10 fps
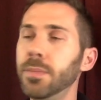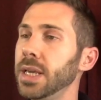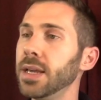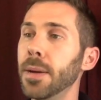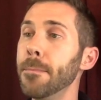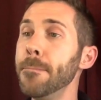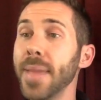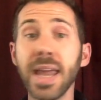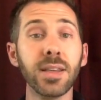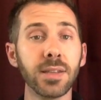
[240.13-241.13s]
be
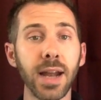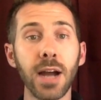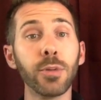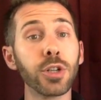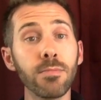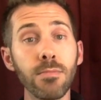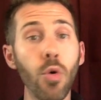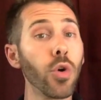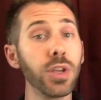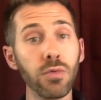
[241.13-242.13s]
amazed at how much
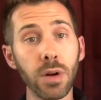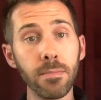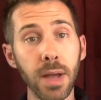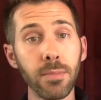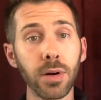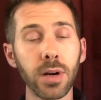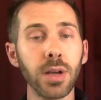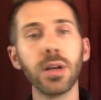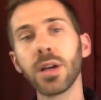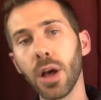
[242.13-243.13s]
more you remember
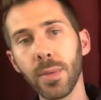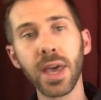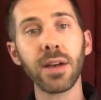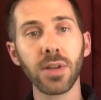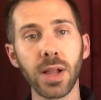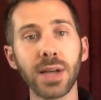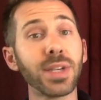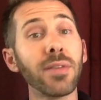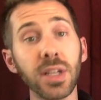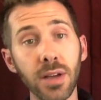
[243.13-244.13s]
coming out of class
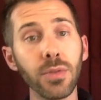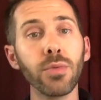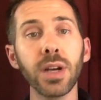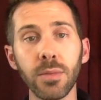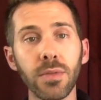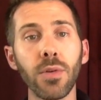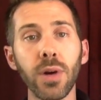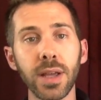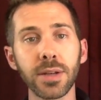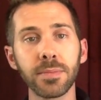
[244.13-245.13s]
having done the reading
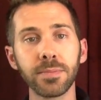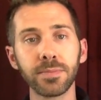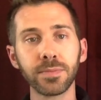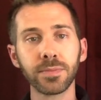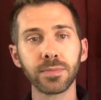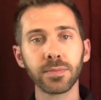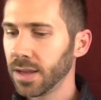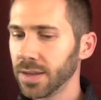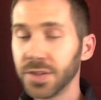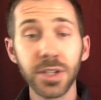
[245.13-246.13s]
beforehand.
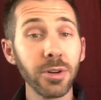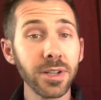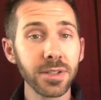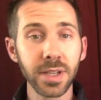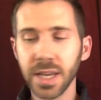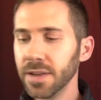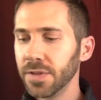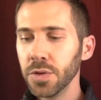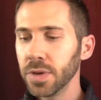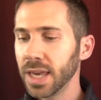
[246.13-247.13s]
Seriously, if
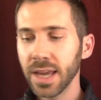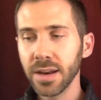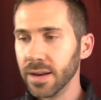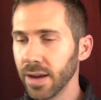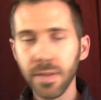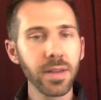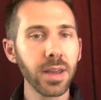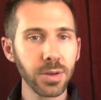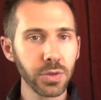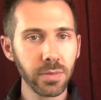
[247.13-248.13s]
you get nothing
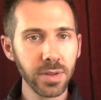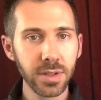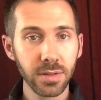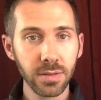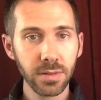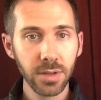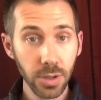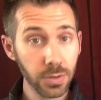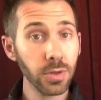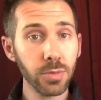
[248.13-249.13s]
else from this
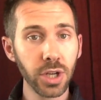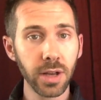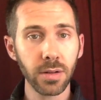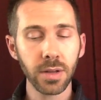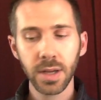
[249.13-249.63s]
YouTube channel,